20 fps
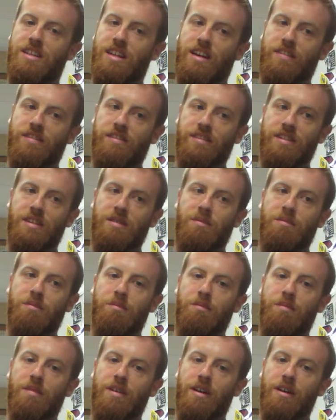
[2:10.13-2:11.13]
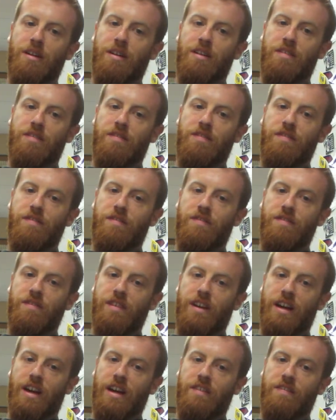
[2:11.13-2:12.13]
Definitely
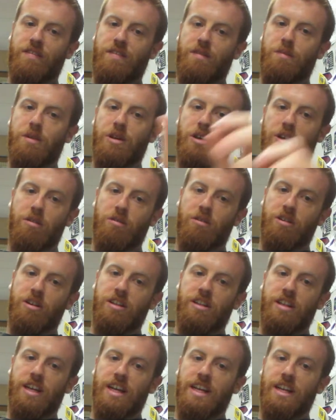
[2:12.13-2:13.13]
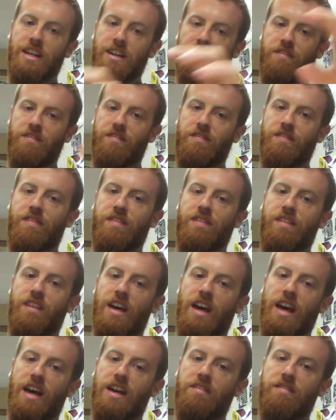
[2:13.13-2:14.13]
the Mio one. Like if it
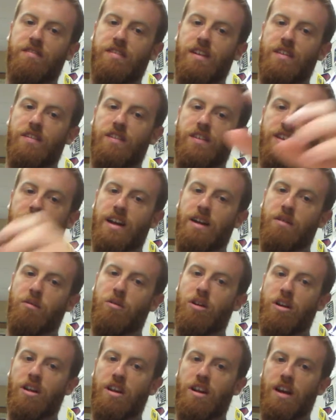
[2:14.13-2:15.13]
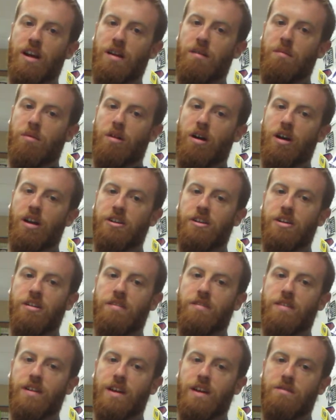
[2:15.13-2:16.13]
had a flavor that I wanted, I'd probably go
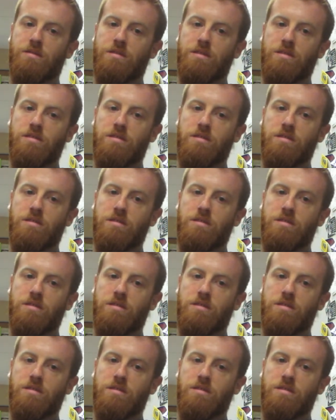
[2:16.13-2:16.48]
for that one.